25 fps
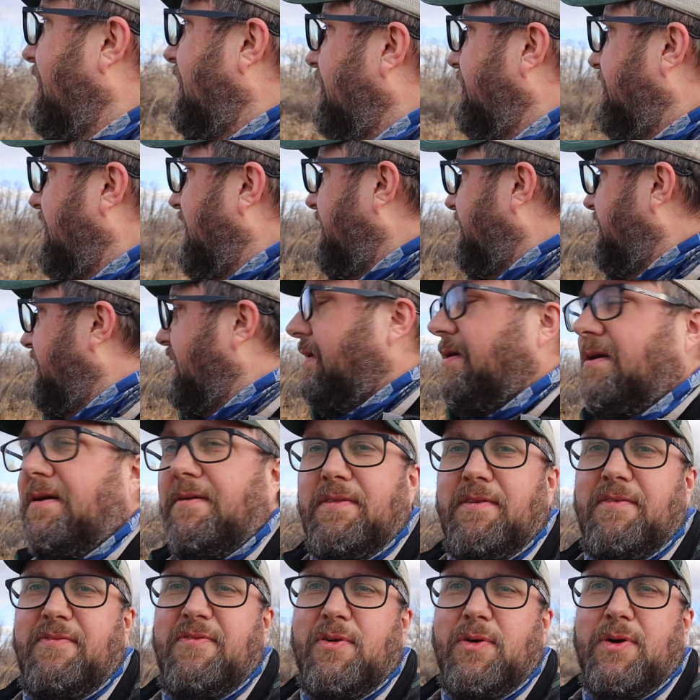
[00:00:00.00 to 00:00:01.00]
Find the area
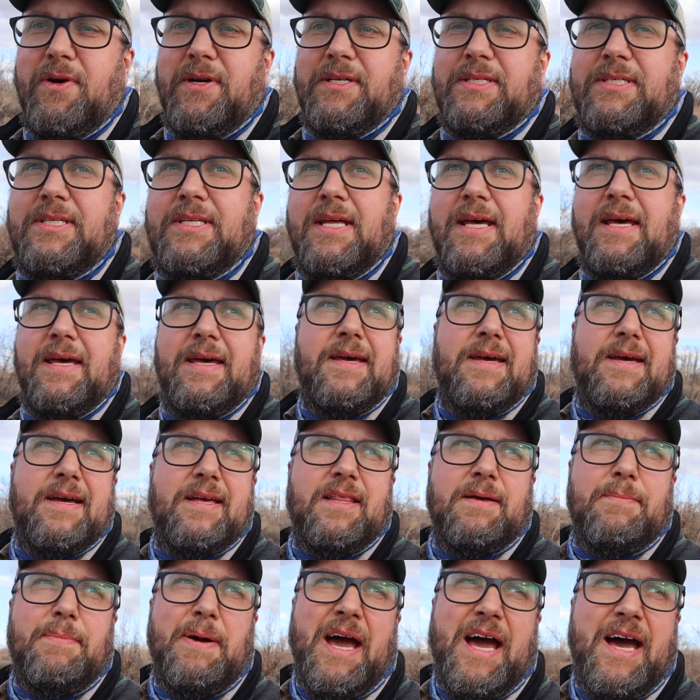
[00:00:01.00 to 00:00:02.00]
of the forest
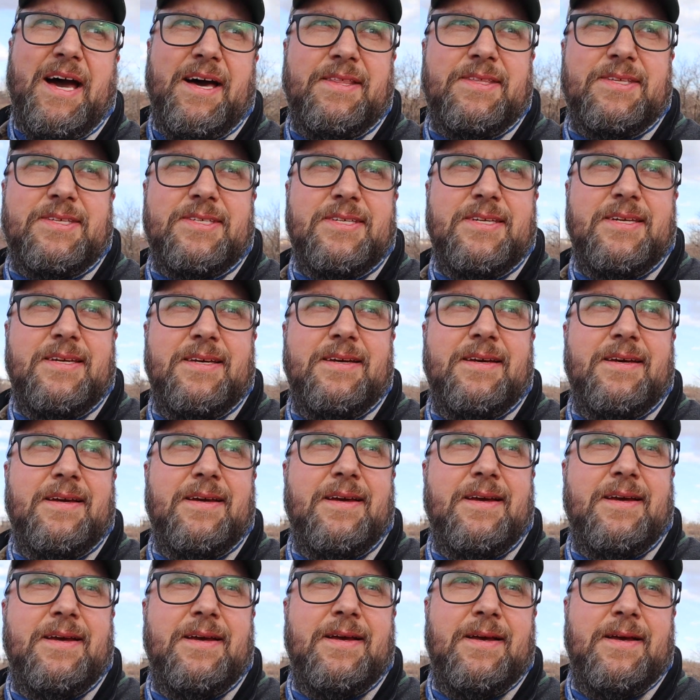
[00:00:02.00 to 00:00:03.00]
and the paths
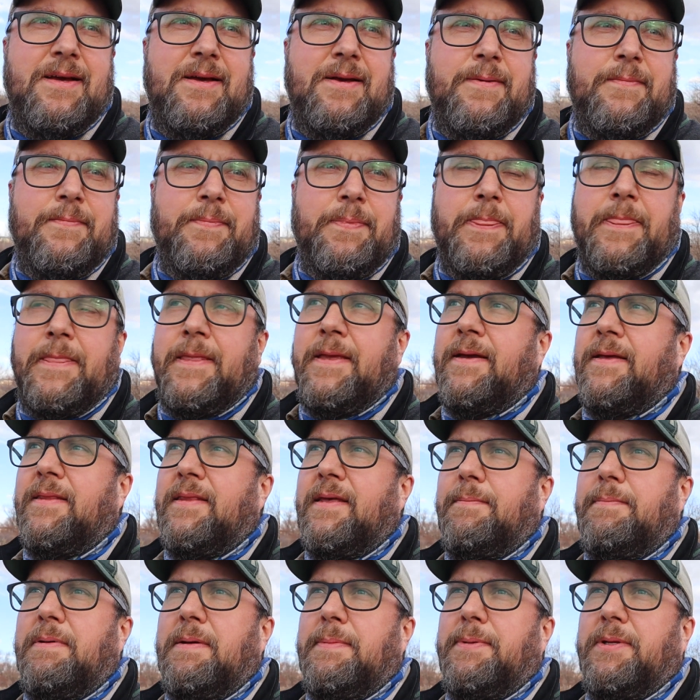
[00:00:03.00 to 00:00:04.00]

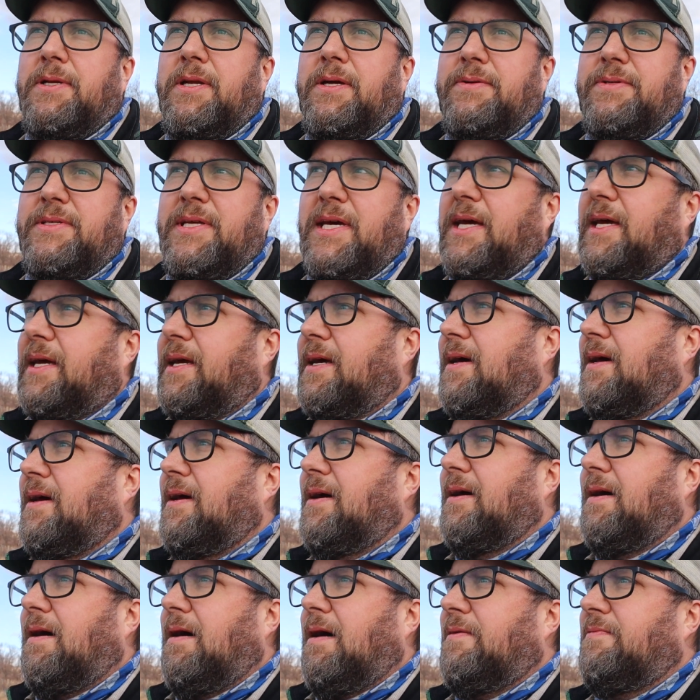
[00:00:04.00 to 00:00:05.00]
that people don't take
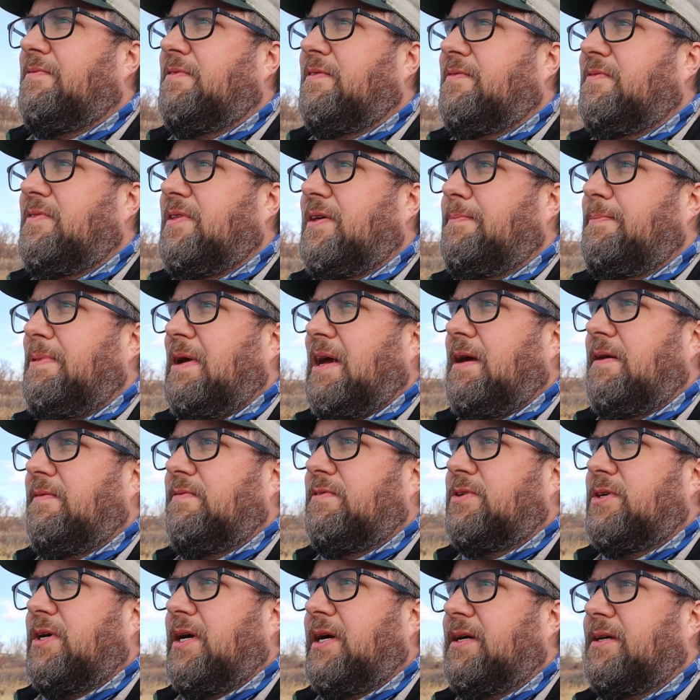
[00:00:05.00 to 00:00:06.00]
off of the
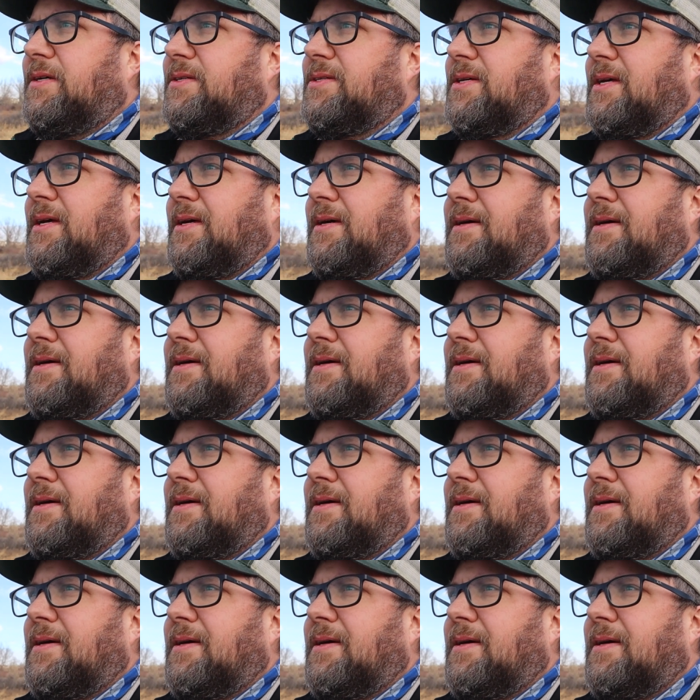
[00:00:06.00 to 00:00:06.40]
paved trails.